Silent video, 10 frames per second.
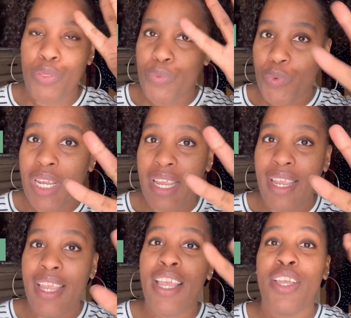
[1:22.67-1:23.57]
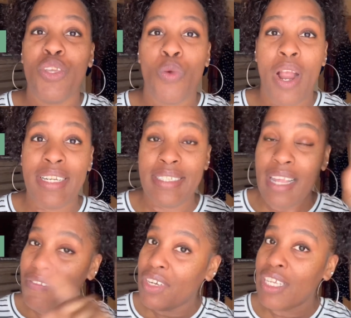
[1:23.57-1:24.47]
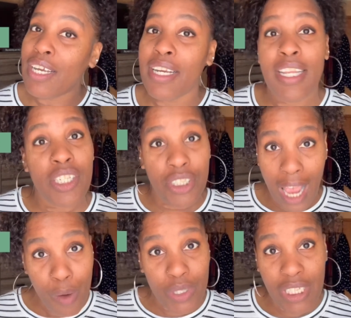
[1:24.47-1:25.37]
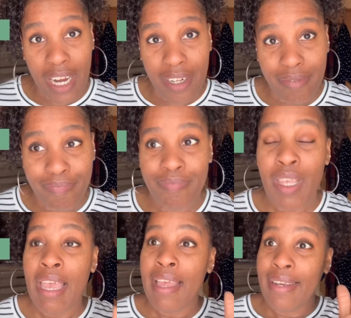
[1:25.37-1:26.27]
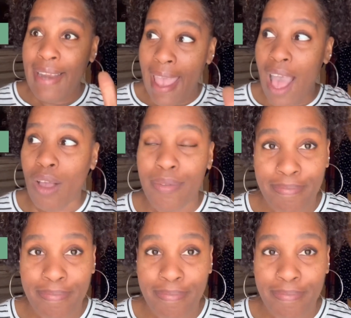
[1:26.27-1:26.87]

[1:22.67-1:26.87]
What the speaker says: 3, you are definitely going to need a shower chair. Now,